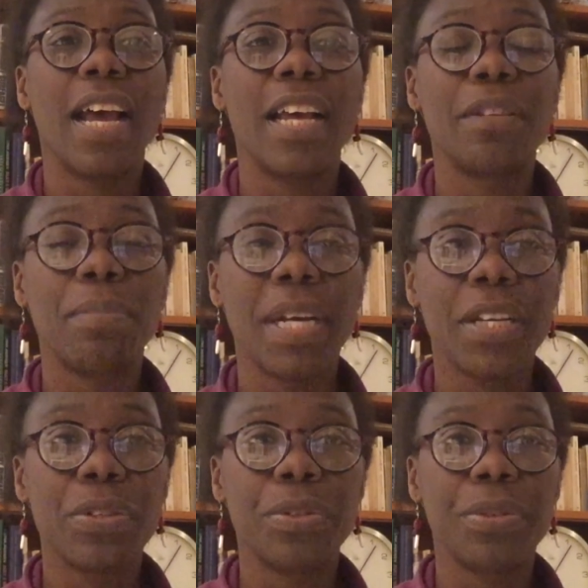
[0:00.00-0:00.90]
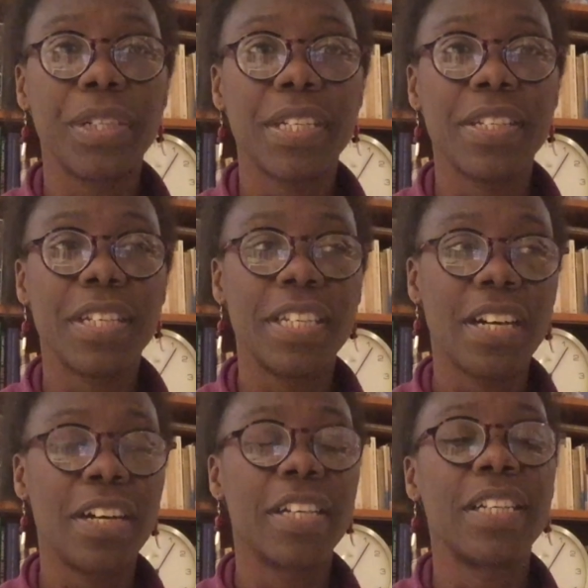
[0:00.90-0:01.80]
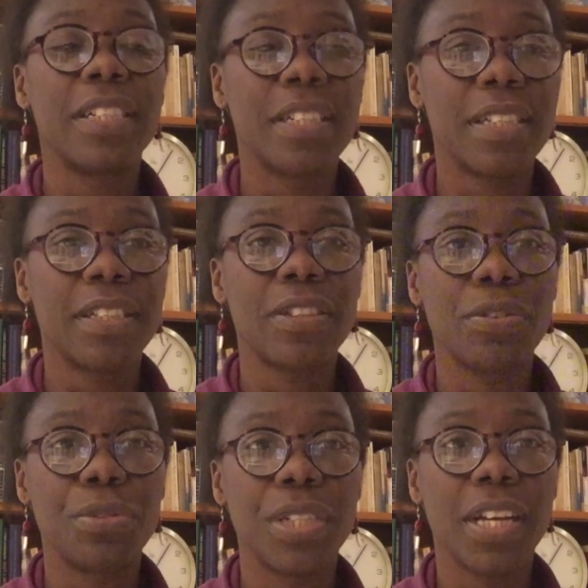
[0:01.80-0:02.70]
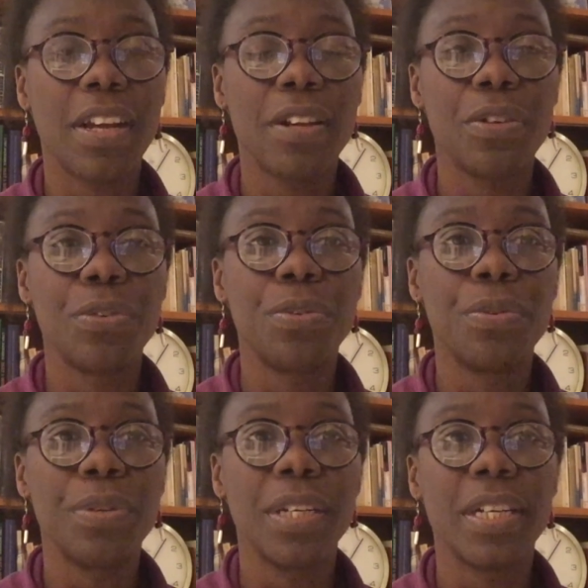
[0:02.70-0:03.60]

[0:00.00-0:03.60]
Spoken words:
And Michael is a young soldier who